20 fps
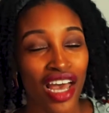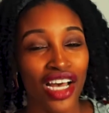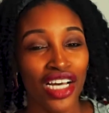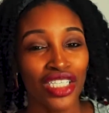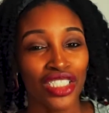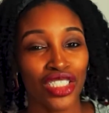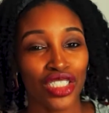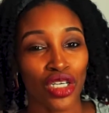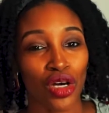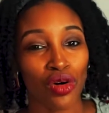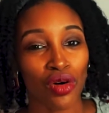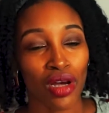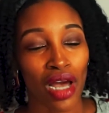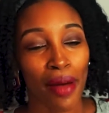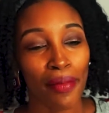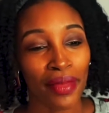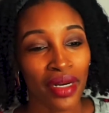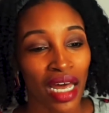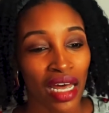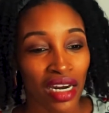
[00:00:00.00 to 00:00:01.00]
So
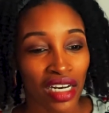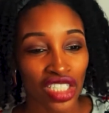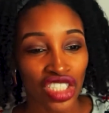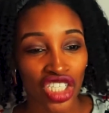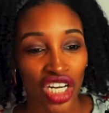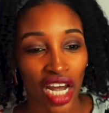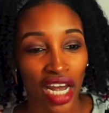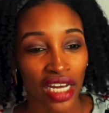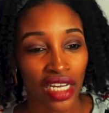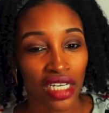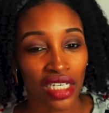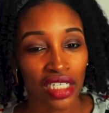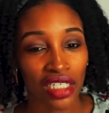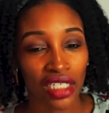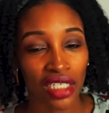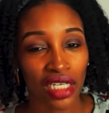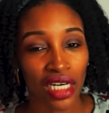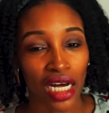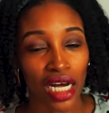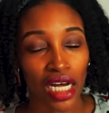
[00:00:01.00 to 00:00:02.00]
coming out of
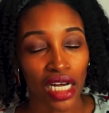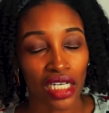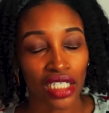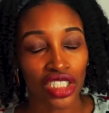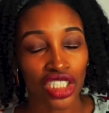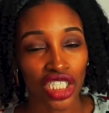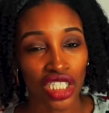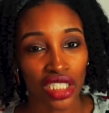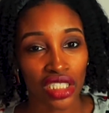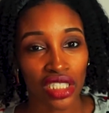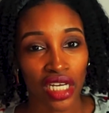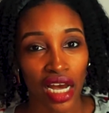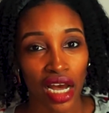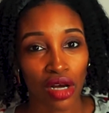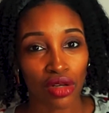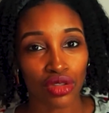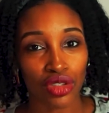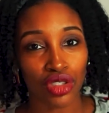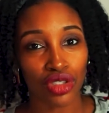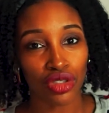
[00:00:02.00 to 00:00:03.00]
China,
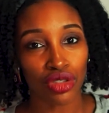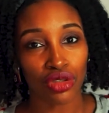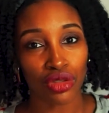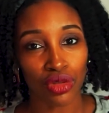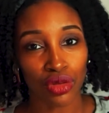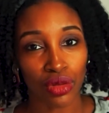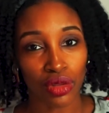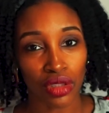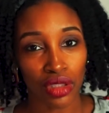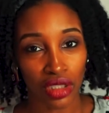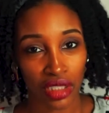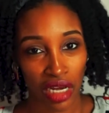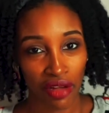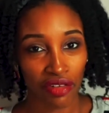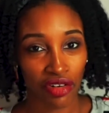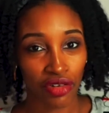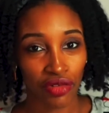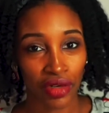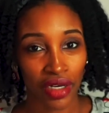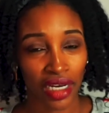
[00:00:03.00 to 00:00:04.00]
Qingdao to
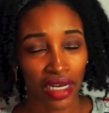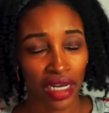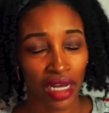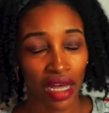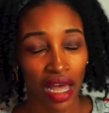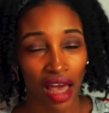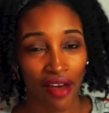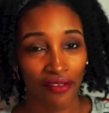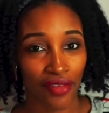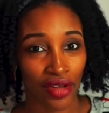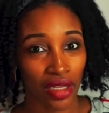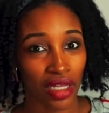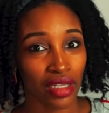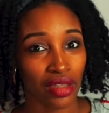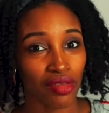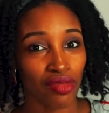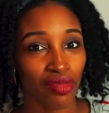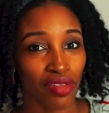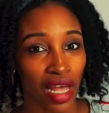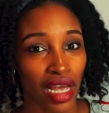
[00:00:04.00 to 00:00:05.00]
South Korea, I felt like
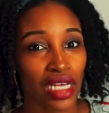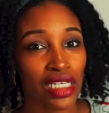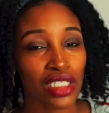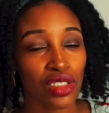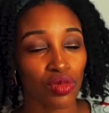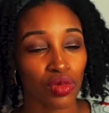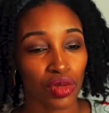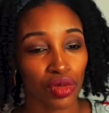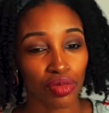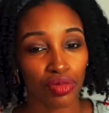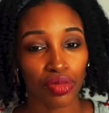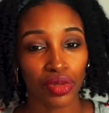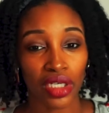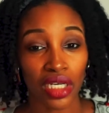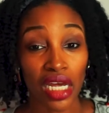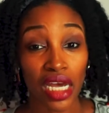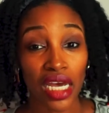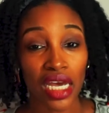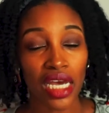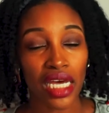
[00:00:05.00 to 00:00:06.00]
the flights were
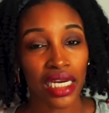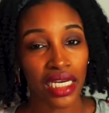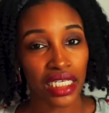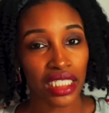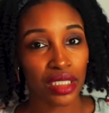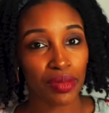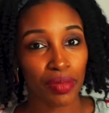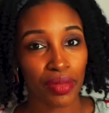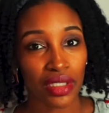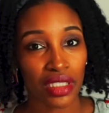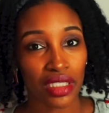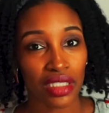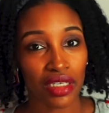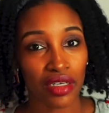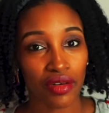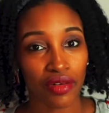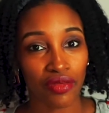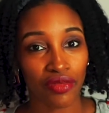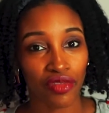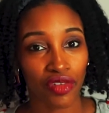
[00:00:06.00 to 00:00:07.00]
pretty
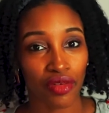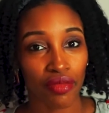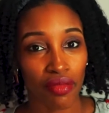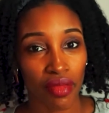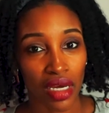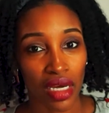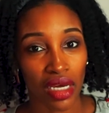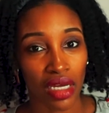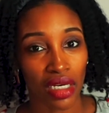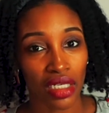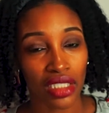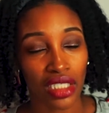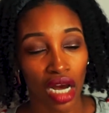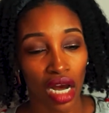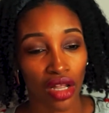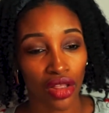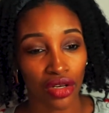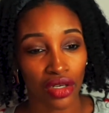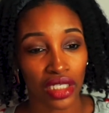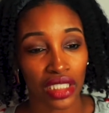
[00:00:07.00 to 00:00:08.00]
inexpensive for me and a
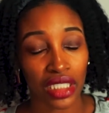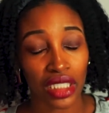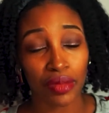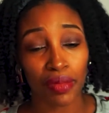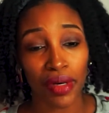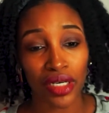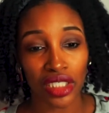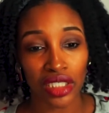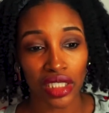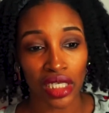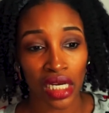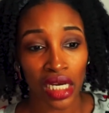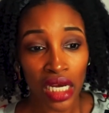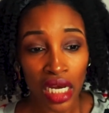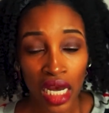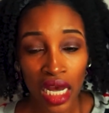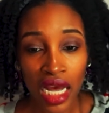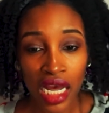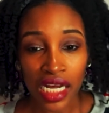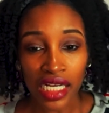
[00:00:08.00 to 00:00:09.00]
toddler, especially
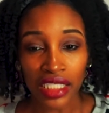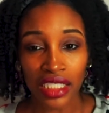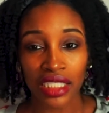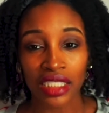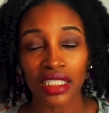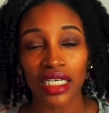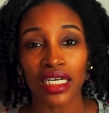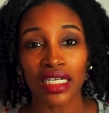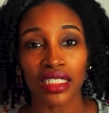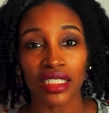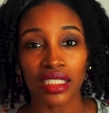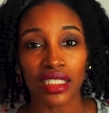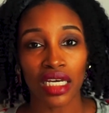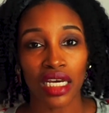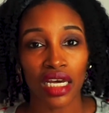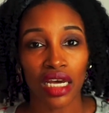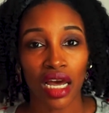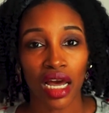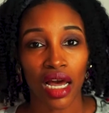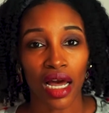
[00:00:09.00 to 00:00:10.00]
since
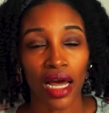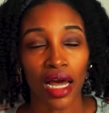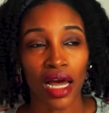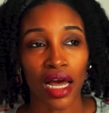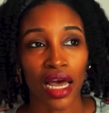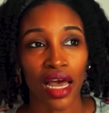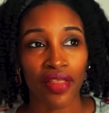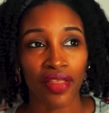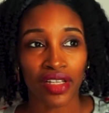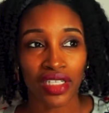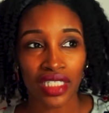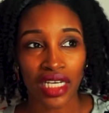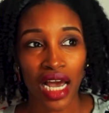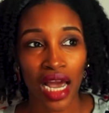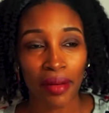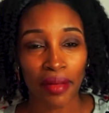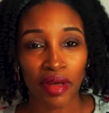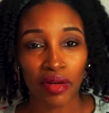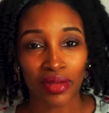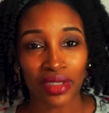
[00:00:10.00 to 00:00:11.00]
at the
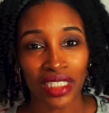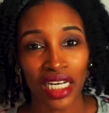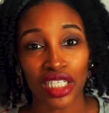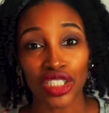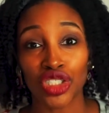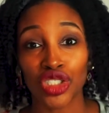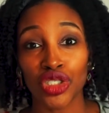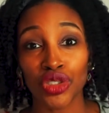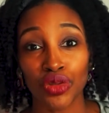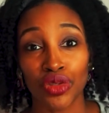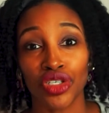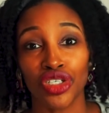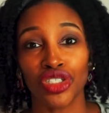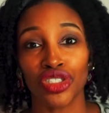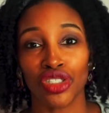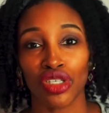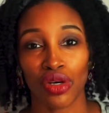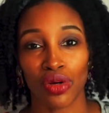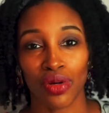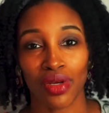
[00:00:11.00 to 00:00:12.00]
time he was not 2
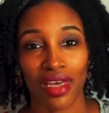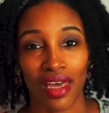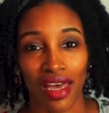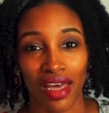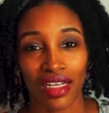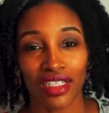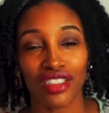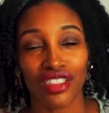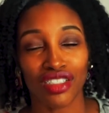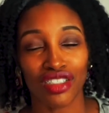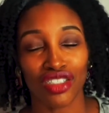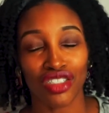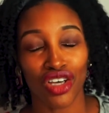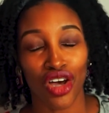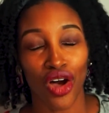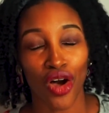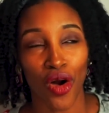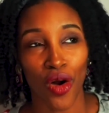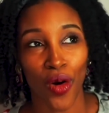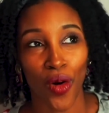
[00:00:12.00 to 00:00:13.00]
years old yet.
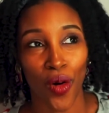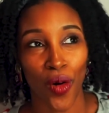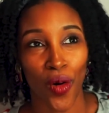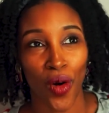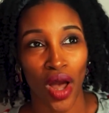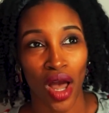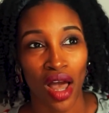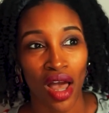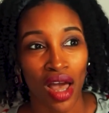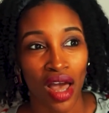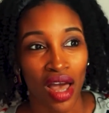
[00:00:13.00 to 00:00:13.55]
So